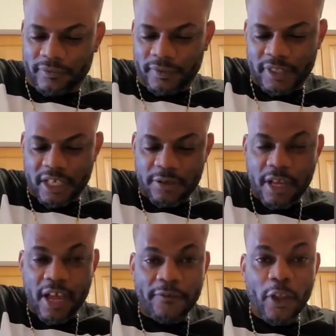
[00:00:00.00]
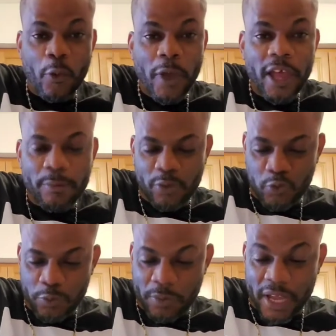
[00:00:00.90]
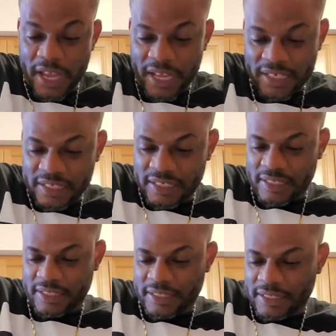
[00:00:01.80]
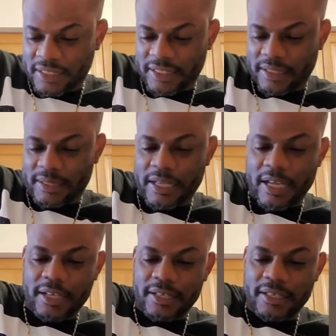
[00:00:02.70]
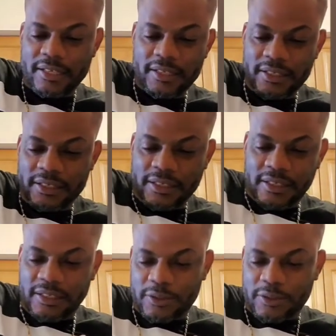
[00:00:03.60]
Then after a while me use my hand and start, you